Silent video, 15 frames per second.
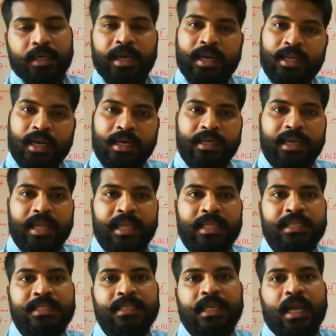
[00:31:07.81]
it
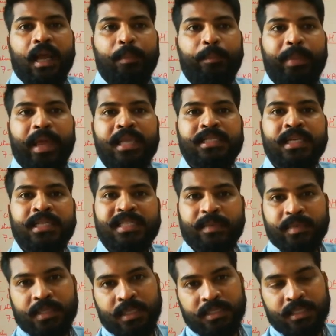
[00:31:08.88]
contains basic
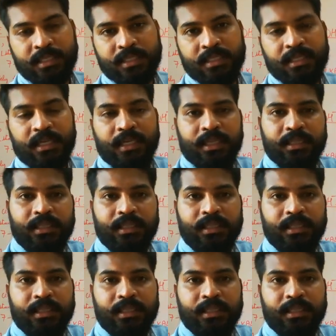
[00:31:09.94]
substances.